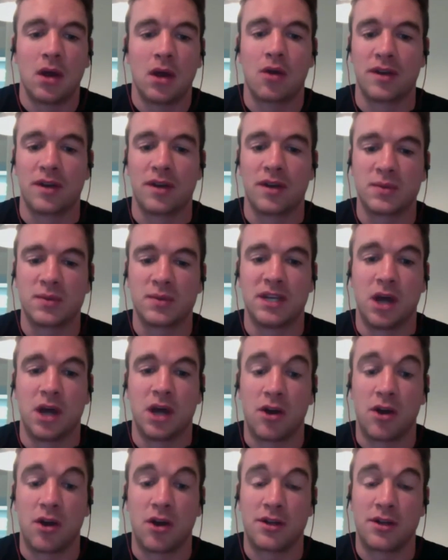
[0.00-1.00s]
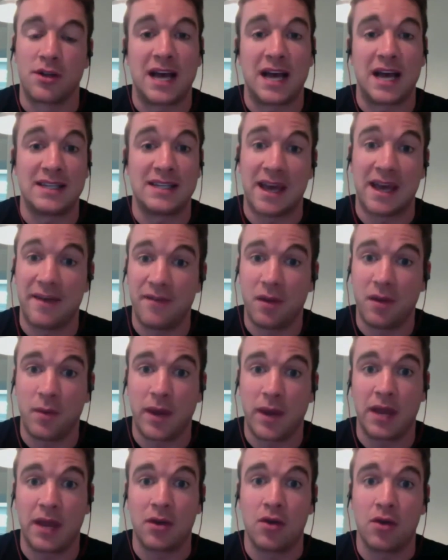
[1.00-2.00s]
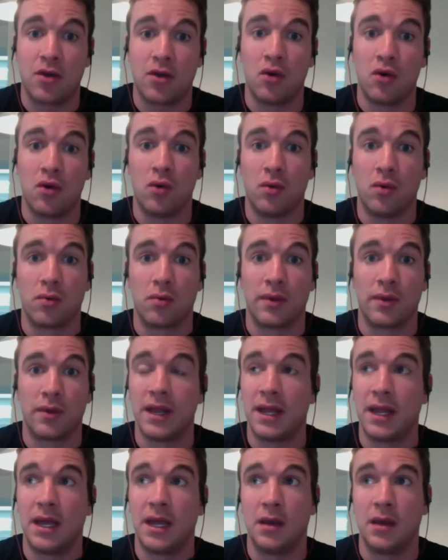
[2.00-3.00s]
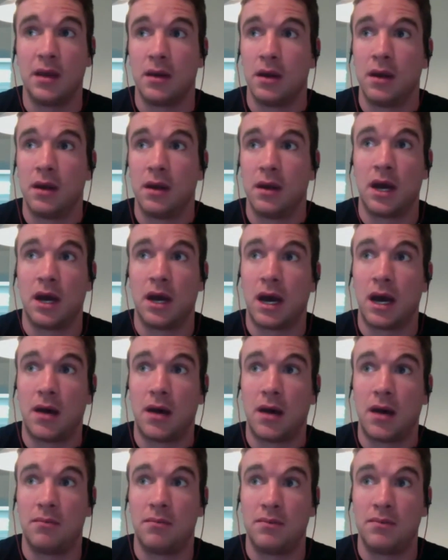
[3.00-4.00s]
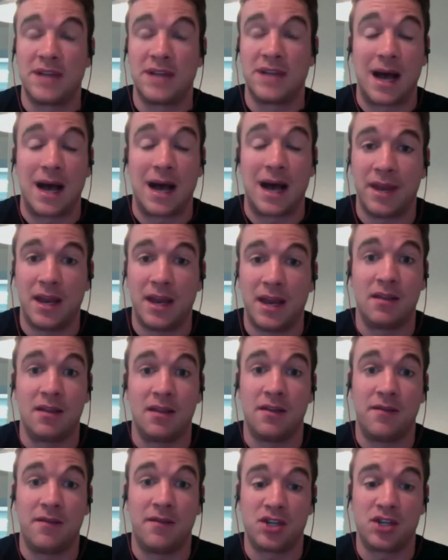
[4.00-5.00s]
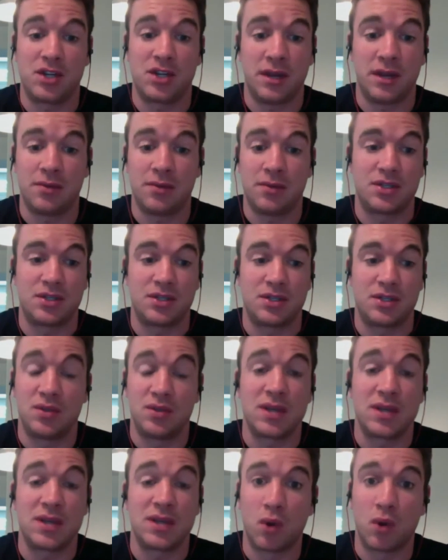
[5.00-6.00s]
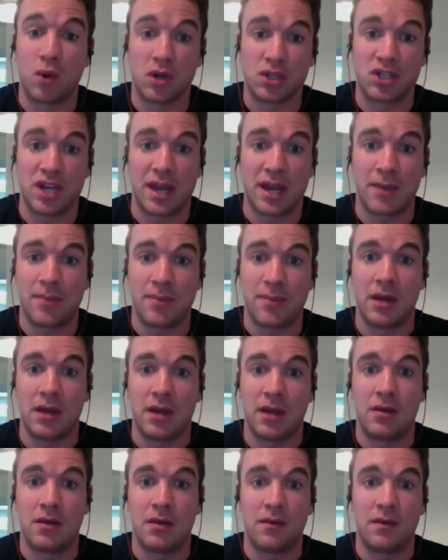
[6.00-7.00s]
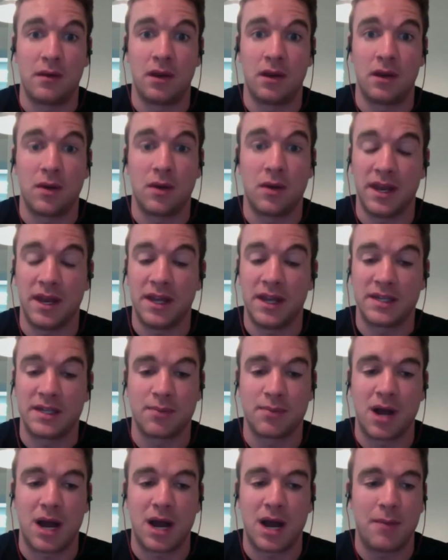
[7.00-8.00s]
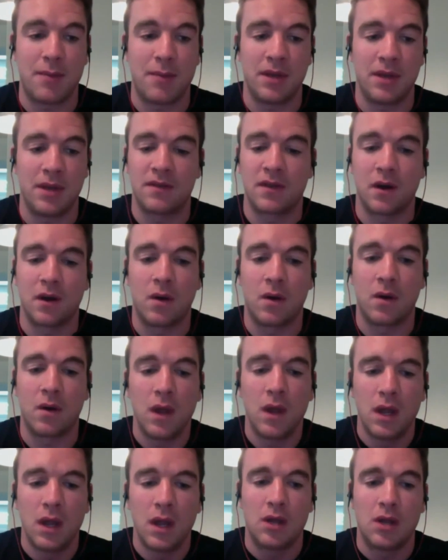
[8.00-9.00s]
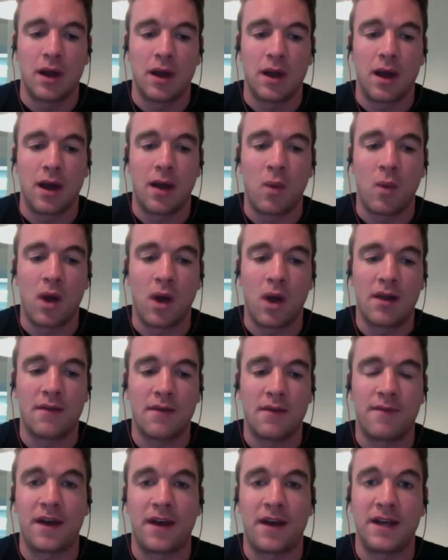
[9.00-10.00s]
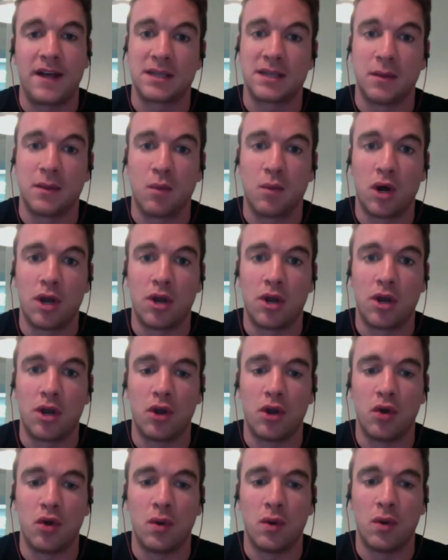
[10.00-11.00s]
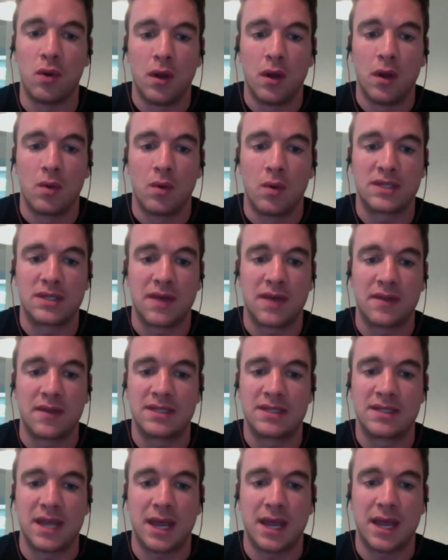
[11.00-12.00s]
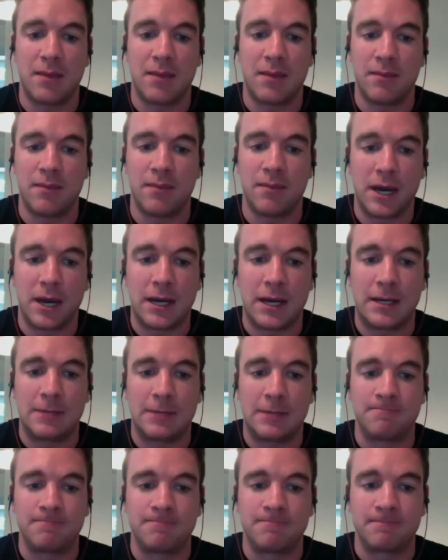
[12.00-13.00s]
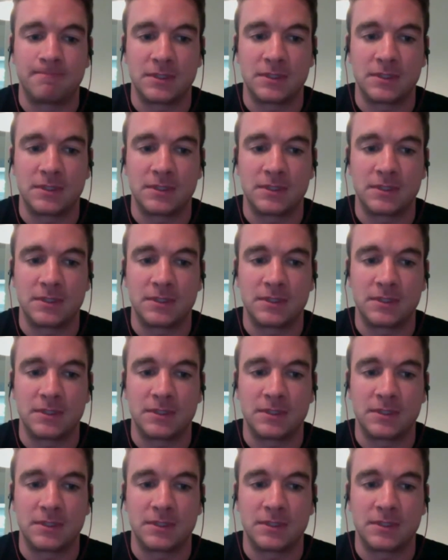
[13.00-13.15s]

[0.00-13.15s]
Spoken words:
Chris was an undersized heavyweight who really dominated the division. He was a 2-time world champion, in his prime, and so I wanted to find someone who was on the same, the